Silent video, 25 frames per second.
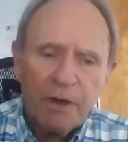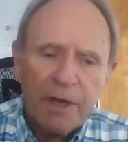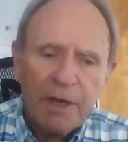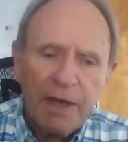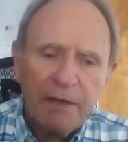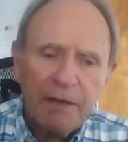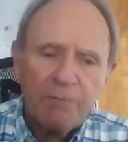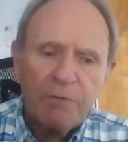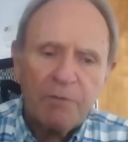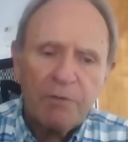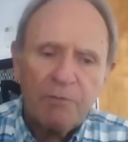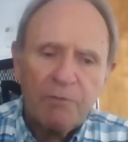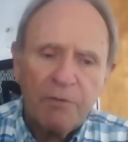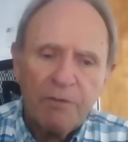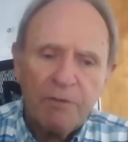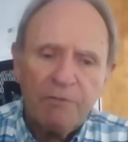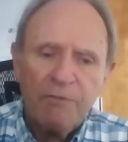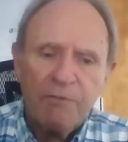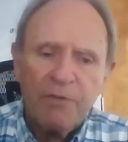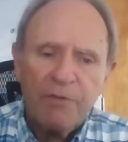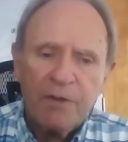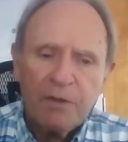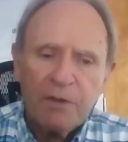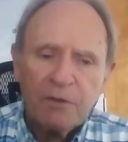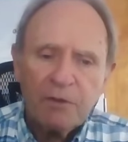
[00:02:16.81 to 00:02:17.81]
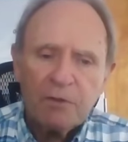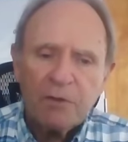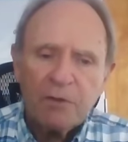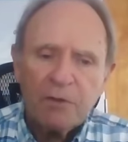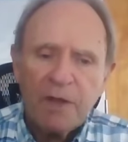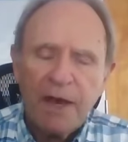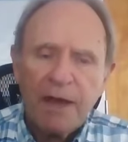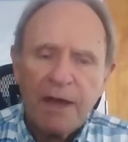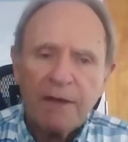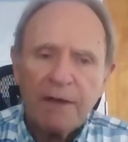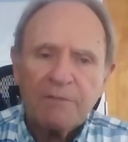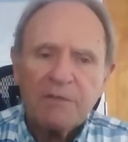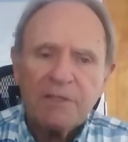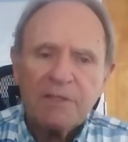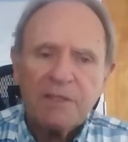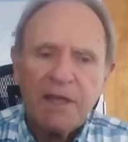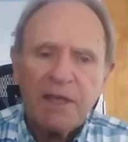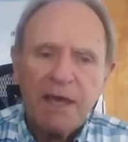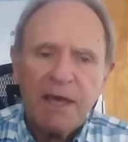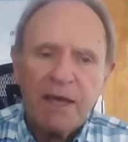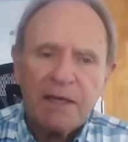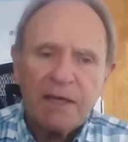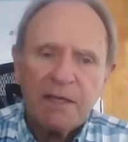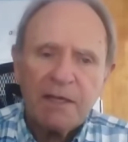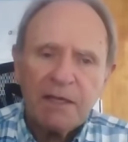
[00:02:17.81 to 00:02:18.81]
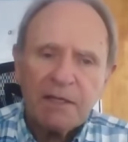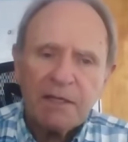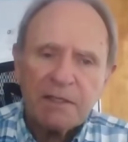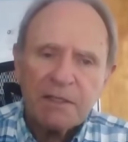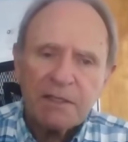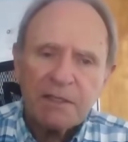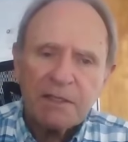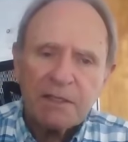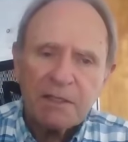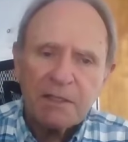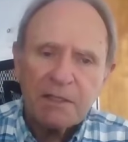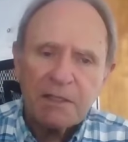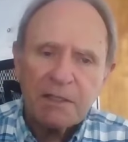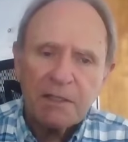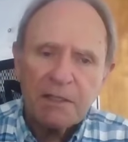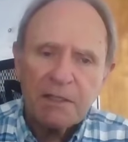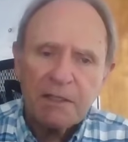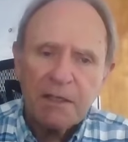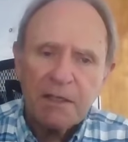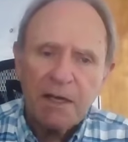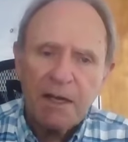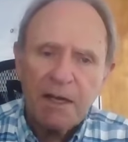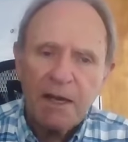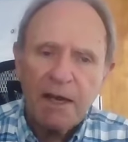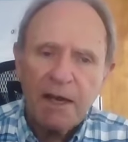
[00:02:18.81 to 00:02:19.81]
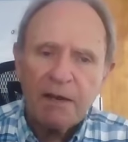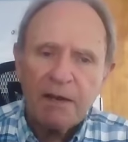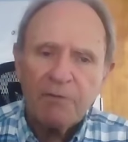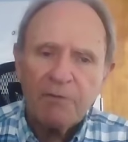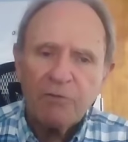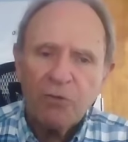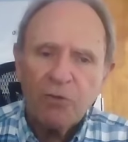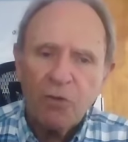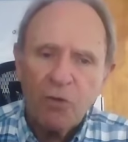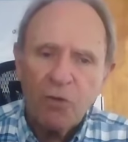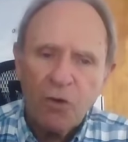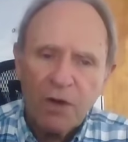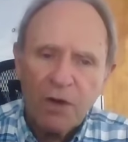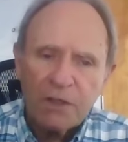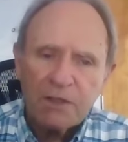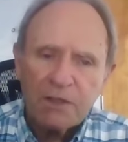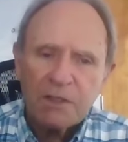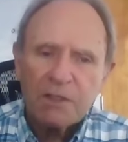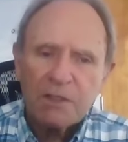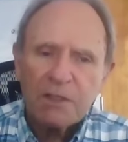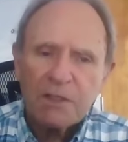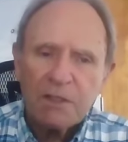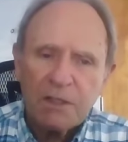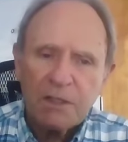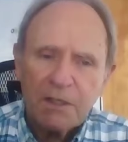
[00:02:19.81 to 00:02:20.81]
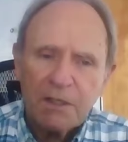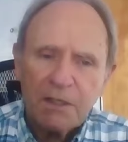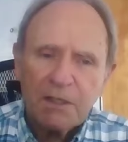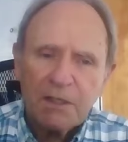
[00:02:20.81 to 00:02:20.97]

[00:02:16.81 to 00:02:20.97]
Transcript: can be revealed out of sadness and out of loss